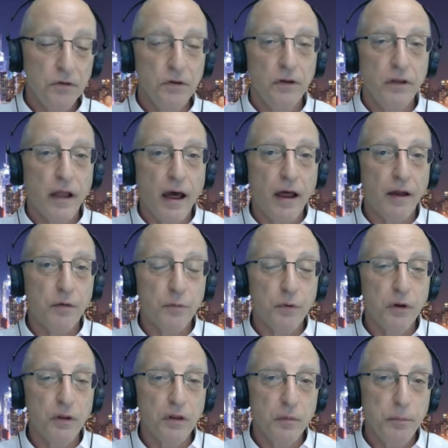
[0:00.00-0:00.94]
you're not
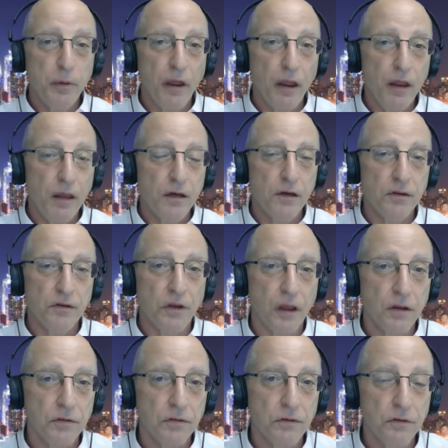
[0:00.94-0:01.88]
really paying
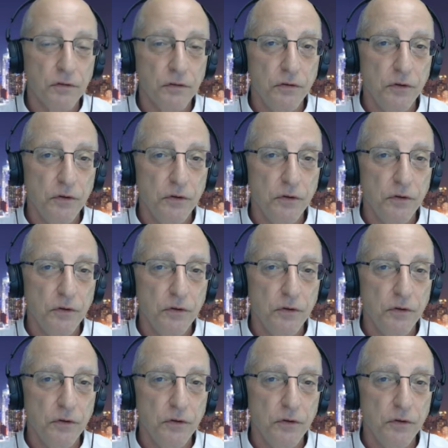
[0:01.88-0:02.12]
attention